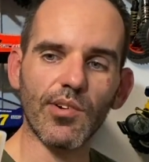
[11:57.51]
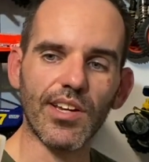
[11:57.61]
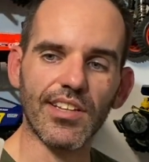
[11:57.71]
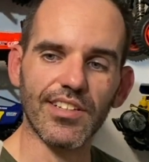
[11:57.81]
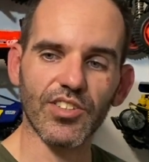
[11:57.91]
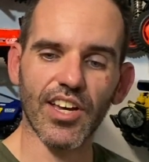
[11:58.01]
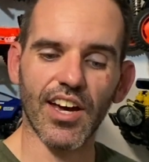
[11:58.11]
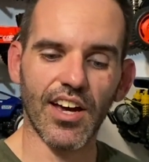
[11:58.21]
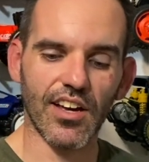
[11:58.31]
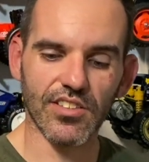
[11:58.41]
in this
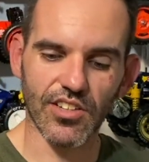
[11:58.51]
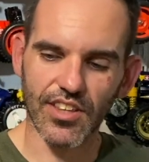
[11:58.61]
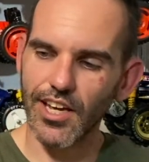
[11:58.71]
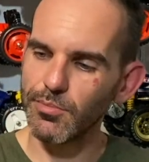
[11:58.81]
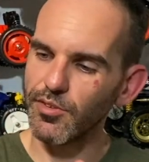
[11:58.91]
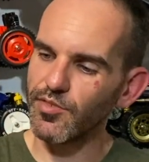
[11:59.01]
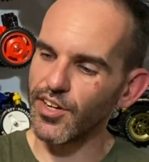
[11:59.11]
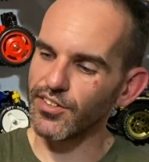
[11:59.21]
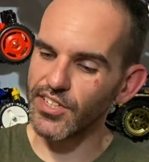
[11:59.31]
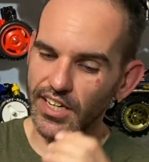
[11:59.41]
car, so that'll be
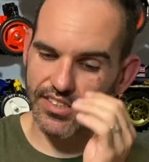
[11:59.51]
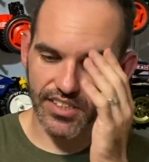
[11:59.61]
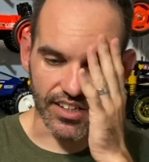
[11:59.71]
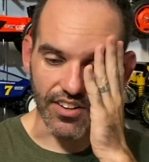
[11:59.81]
fantastic.